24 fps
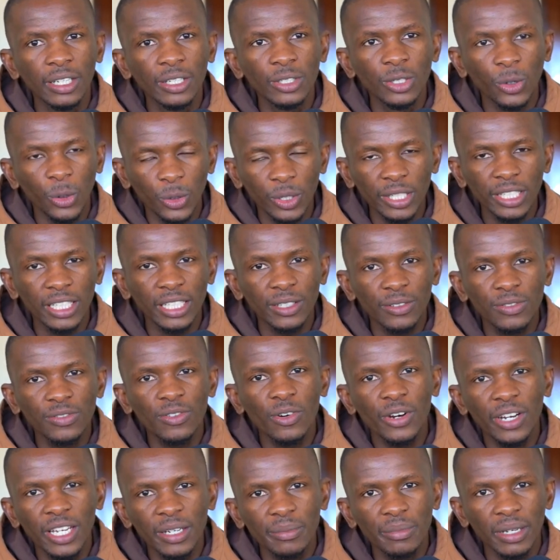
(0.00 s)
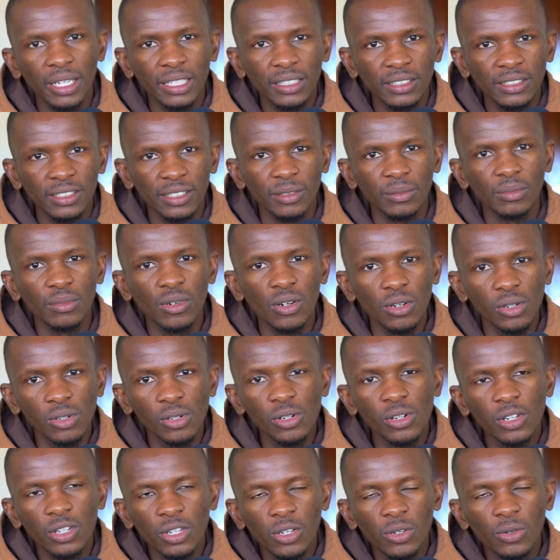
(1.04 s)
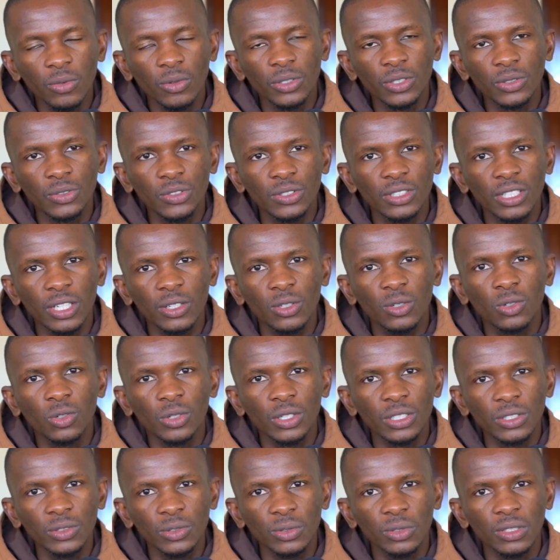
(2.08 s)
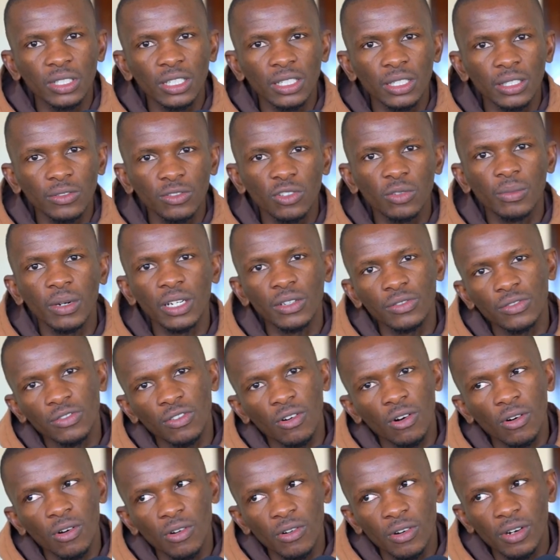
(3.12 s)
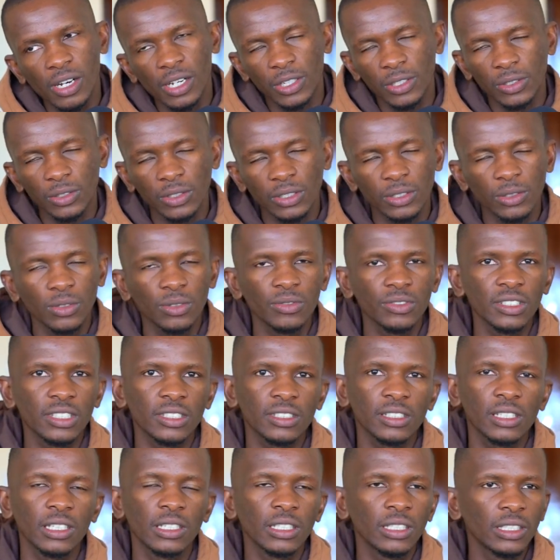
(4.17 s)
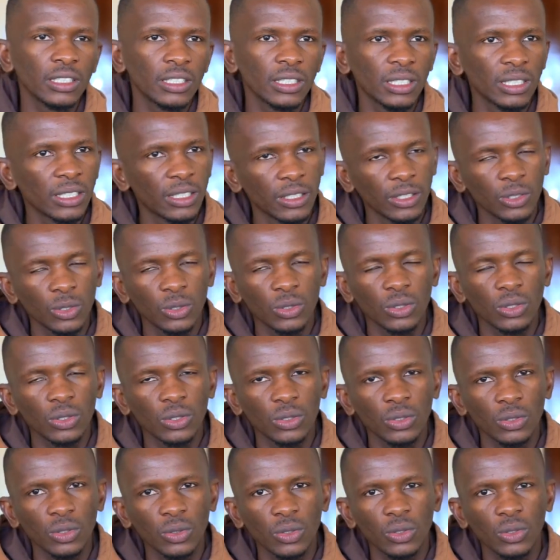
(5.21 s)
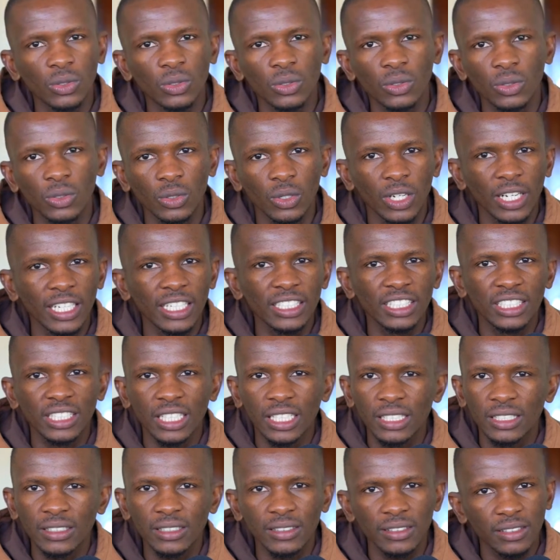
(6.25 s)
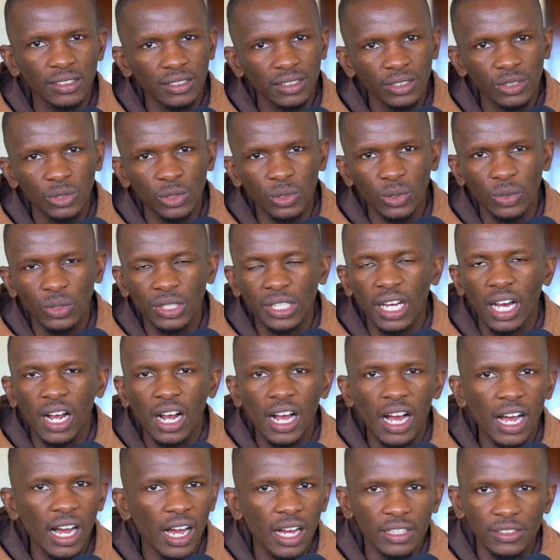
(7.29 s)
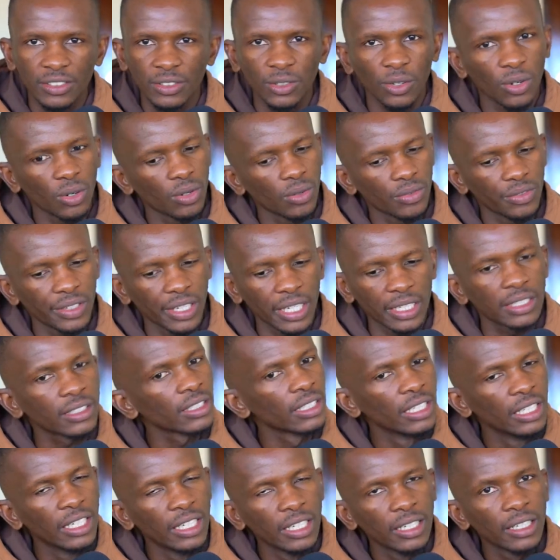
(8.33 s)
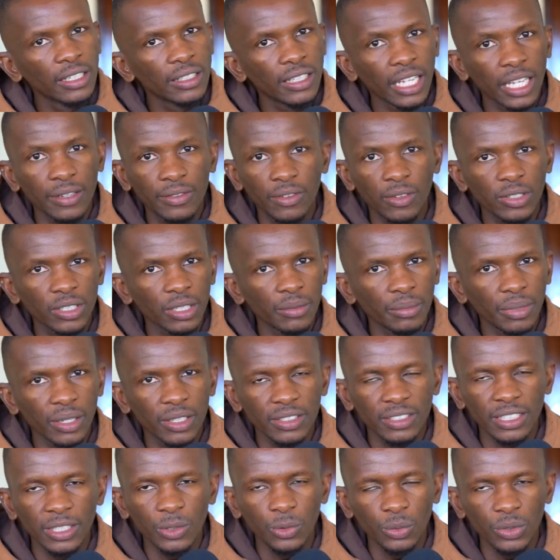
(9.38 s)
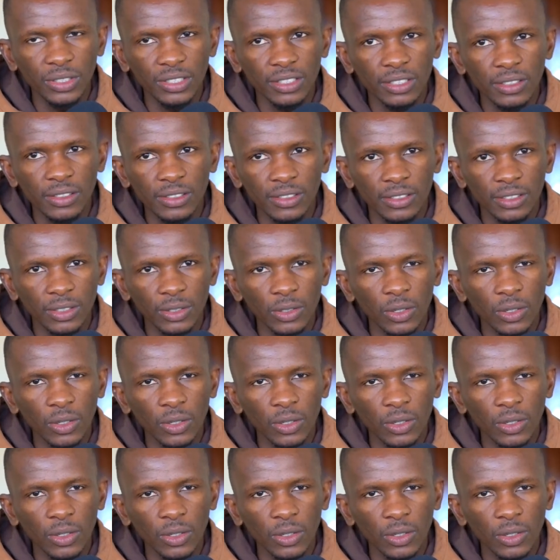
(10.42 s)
You only get 4 airbags and more when you start going to the 4x4, and obviously your legends, your Dakars, and all of that, they have all the bells and whistles.